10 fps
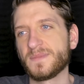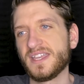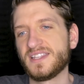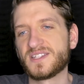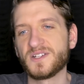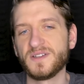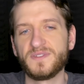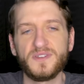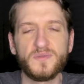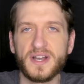And so
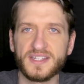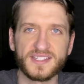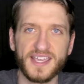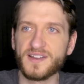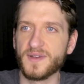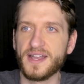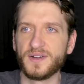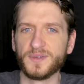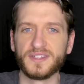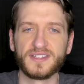if you want to skate
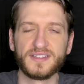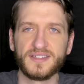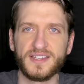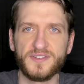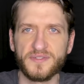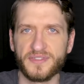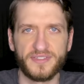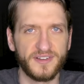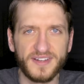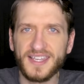around and you're
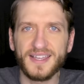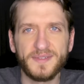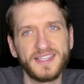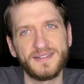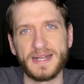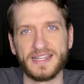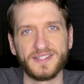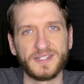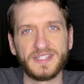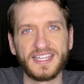30, I mean, come on,
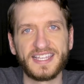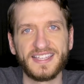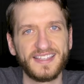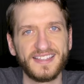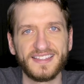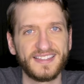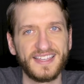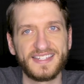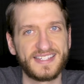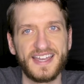dude. Like,
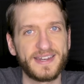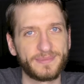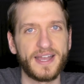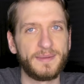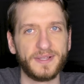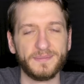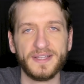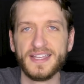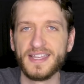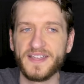it's not a
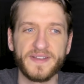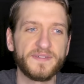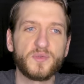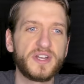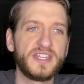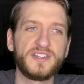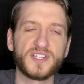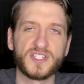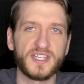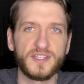problem. If everyone in
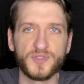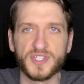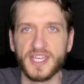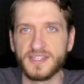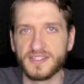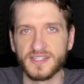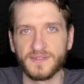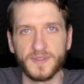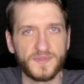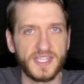your city who skates is
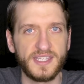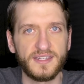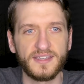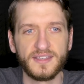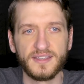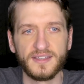like 15,